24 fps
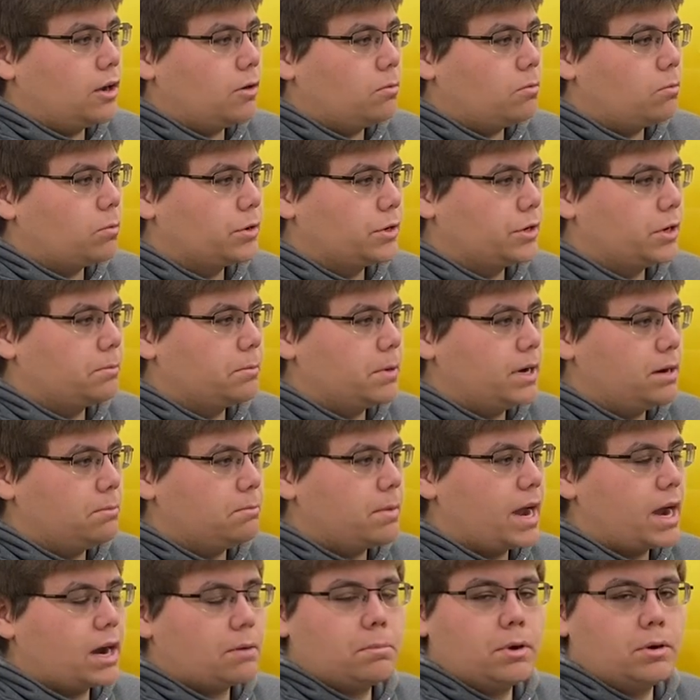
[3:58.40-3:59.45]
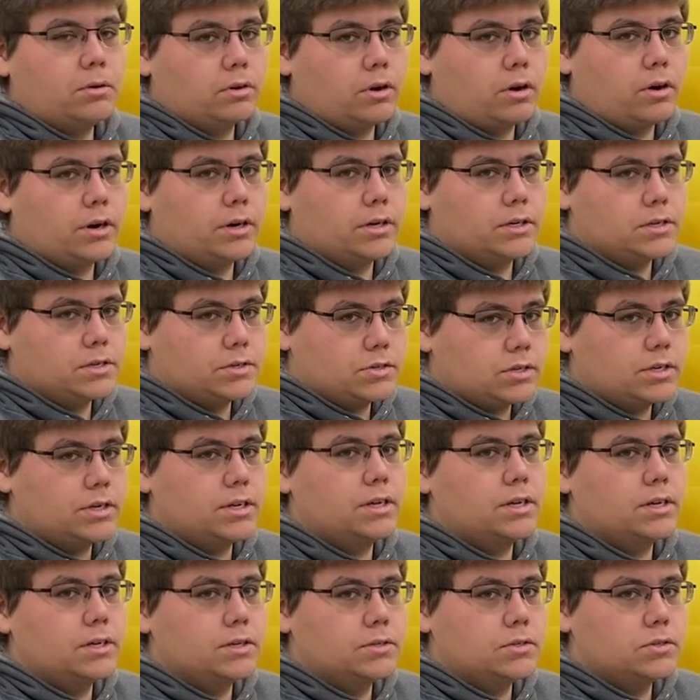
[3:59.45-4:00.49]
where your main backbone harness
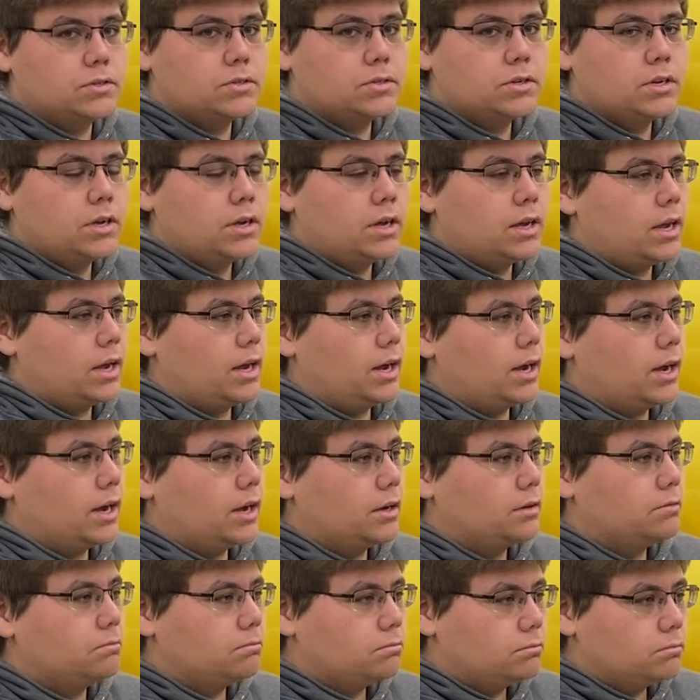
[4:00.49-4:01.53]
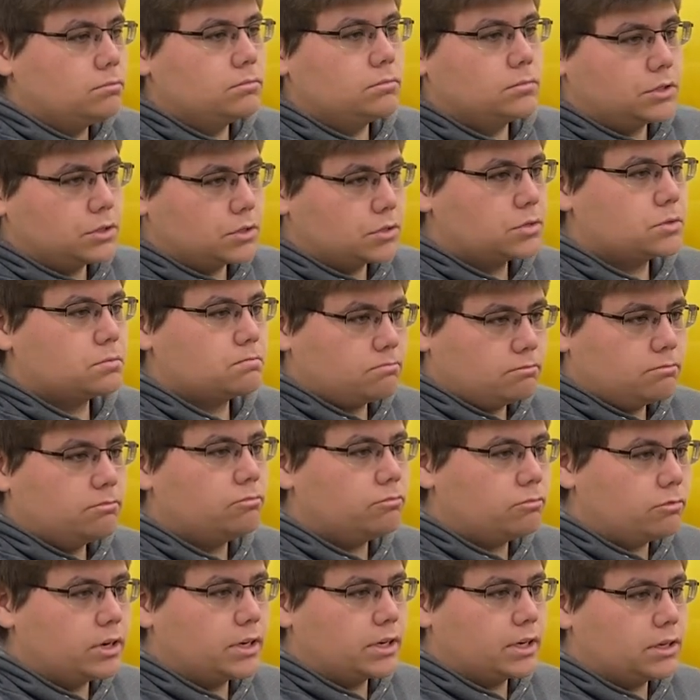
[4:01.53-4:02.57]
is, and just
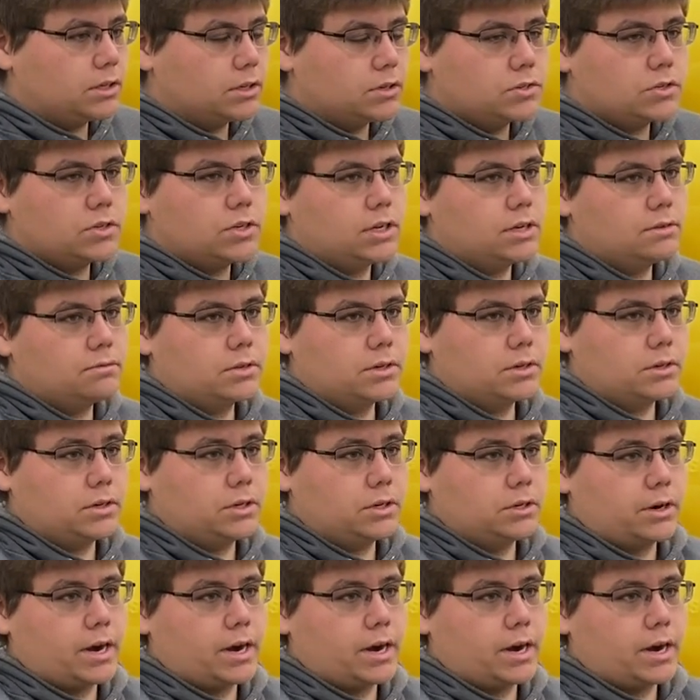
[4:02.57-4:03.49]
looking to see if you're